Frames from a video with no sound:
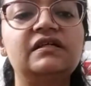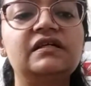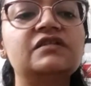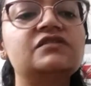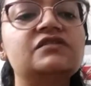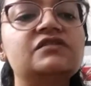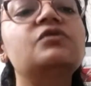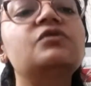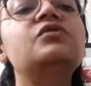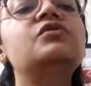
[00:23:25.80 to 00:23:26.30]

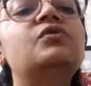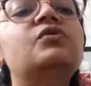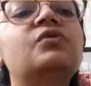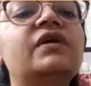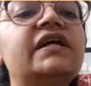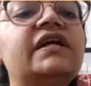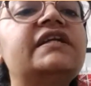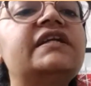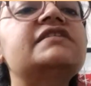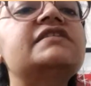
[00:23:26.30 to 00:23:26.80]
So no,
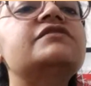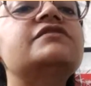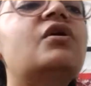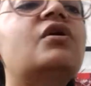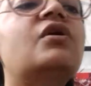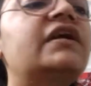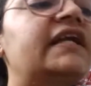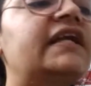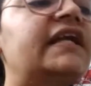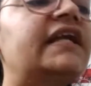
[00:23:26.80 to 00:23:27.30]
it is
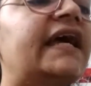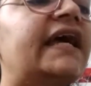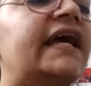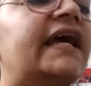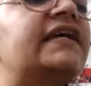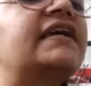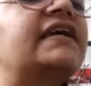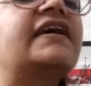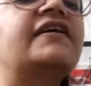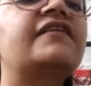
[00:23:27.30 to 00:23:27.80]
not like
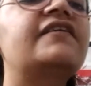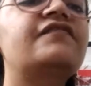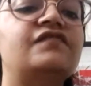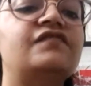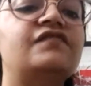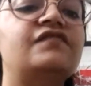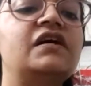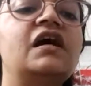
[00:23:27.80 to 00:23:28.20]
if